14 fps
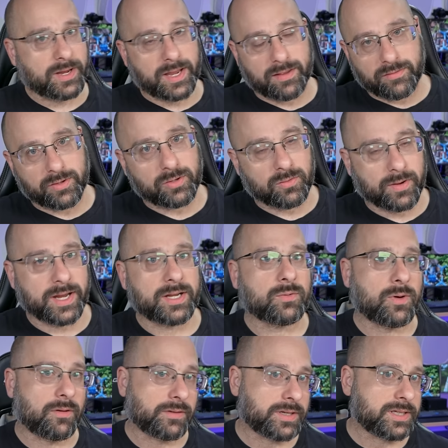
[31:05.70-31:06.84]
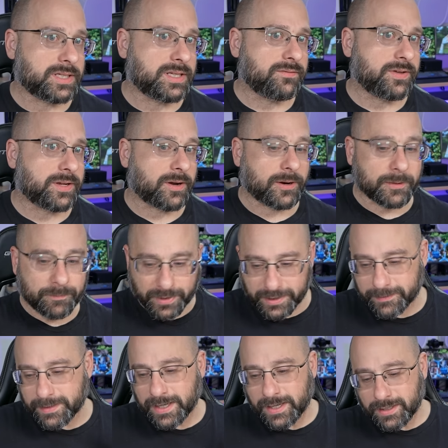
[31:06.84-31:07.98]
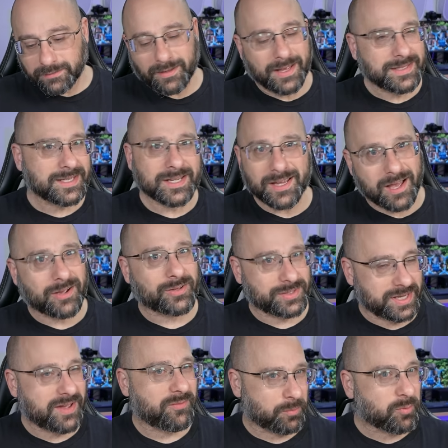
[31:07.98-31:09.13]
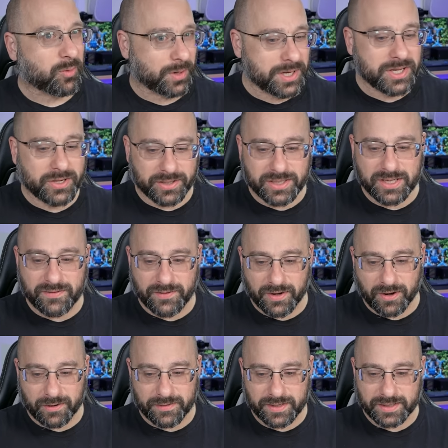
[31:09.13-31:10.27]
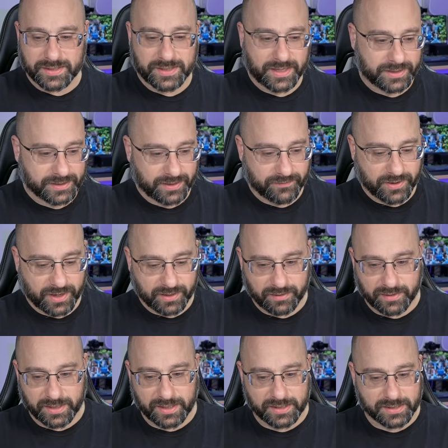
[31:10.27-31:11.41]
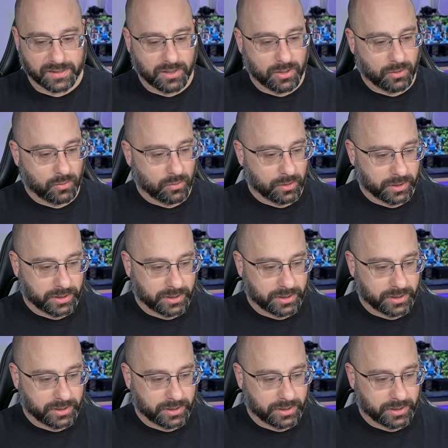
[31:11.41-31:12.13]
and the great quality DVR, but lots of goggles have a pretty good DVR these days. I've got these Orca